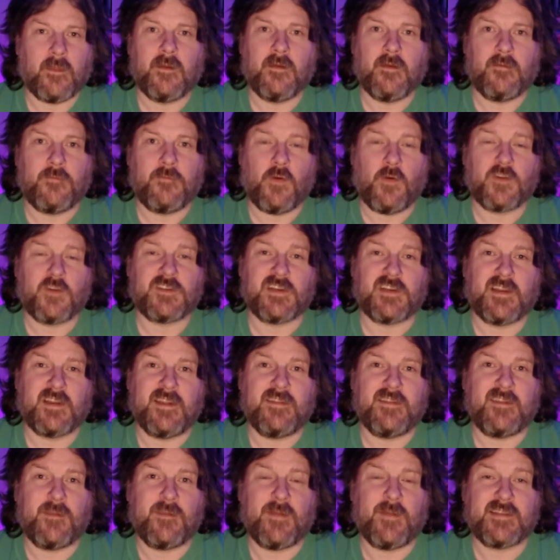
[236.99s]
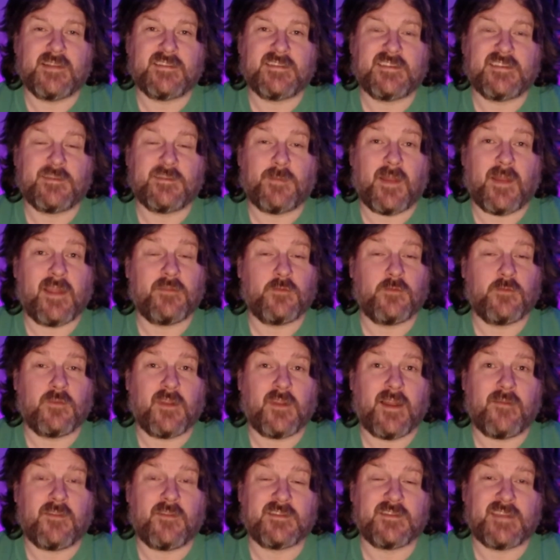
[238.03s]
Fortunately, the ability to play through the
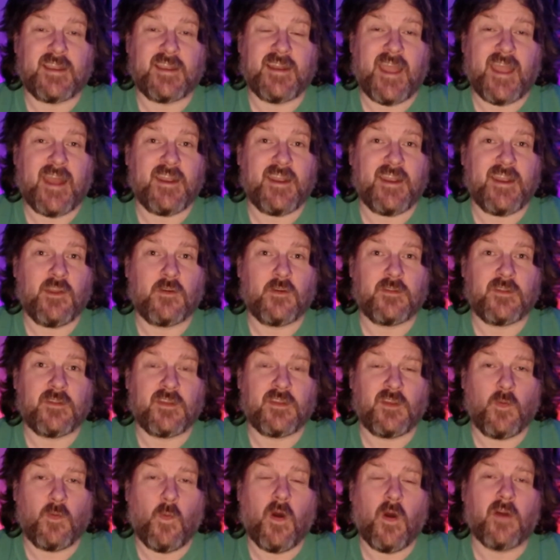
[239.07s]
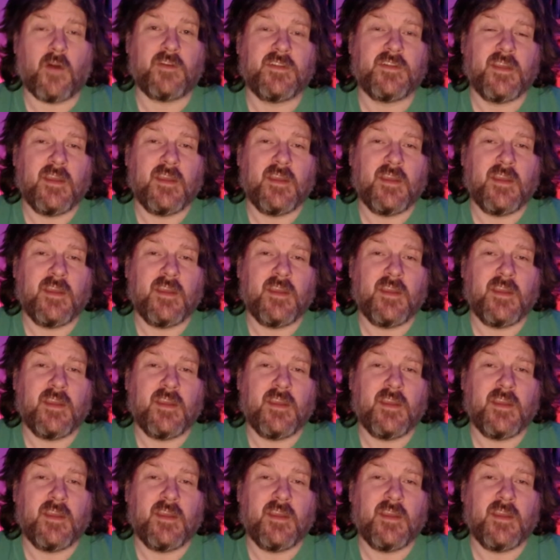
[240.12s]
levels in any order that you want